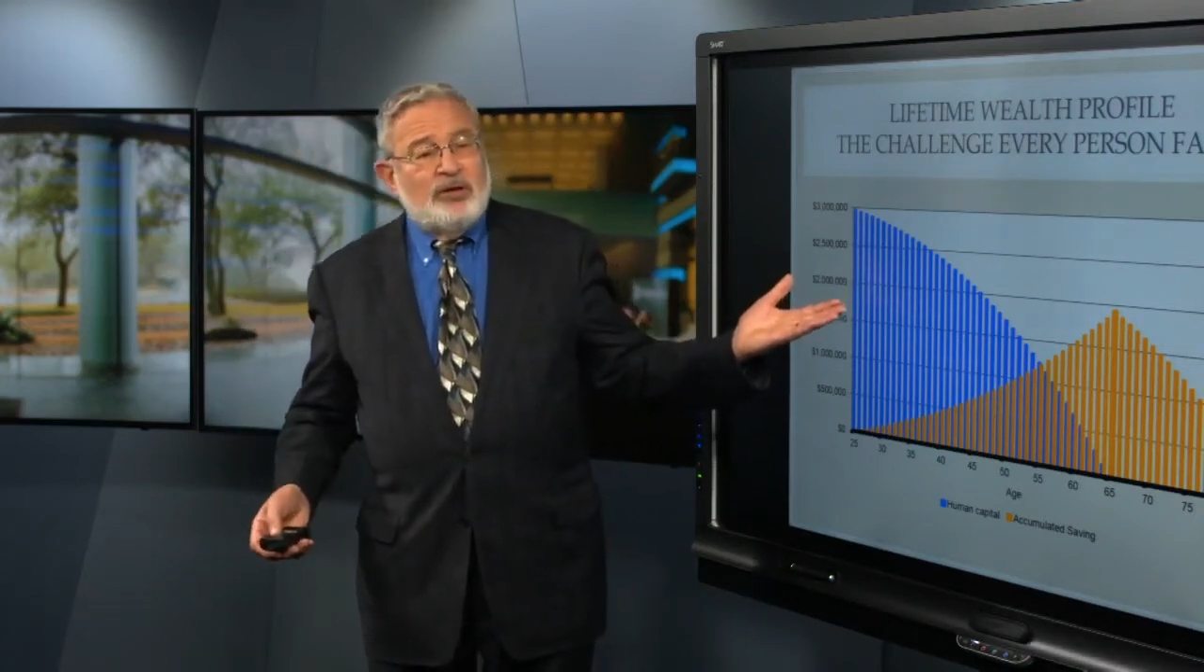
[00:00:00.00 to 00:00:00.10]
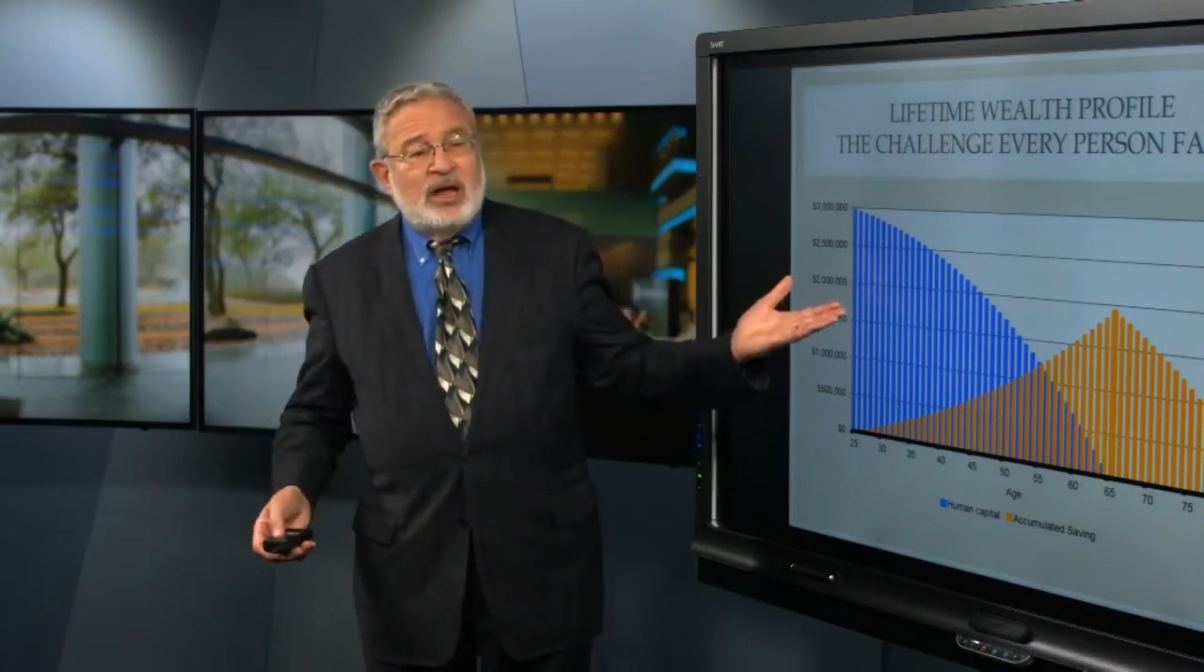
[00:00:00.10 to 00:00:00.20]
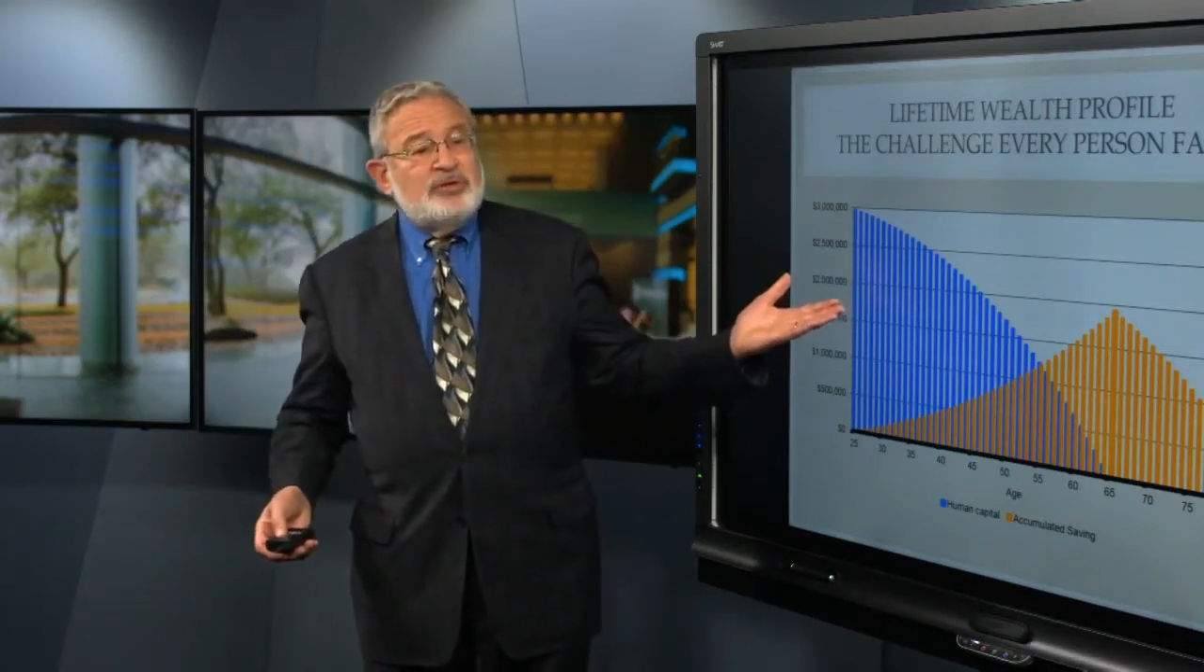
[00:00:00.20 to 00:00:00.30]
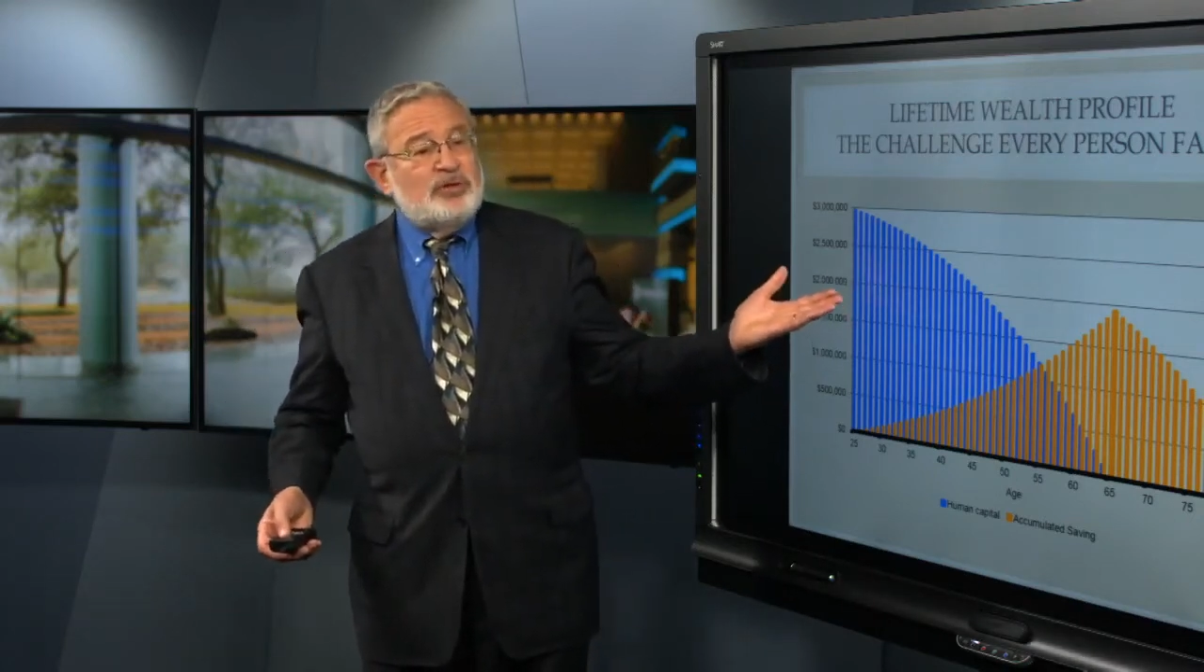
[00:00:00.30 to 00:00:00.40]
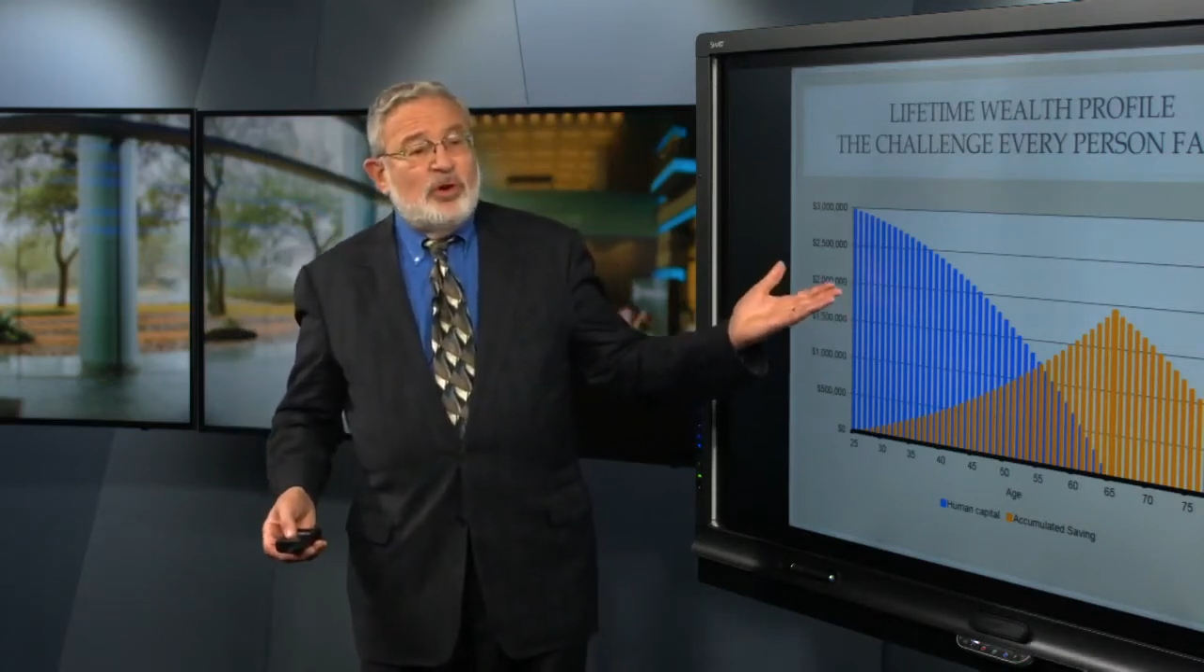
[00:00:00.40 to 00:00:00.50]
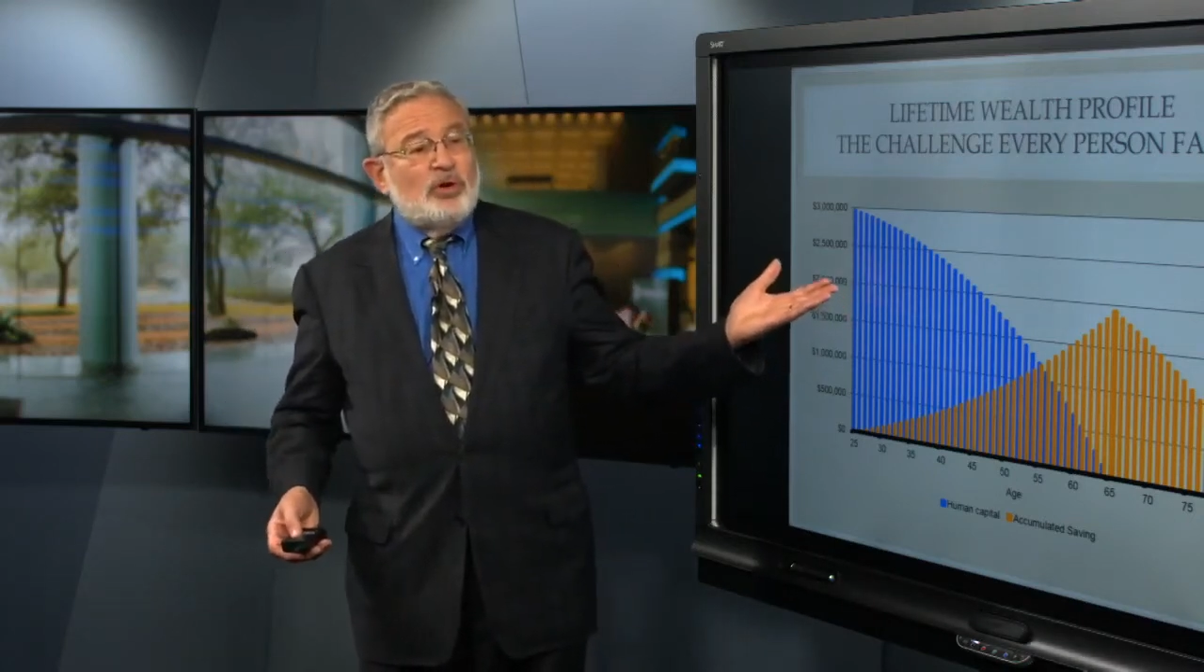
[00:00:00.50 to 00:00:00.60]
risk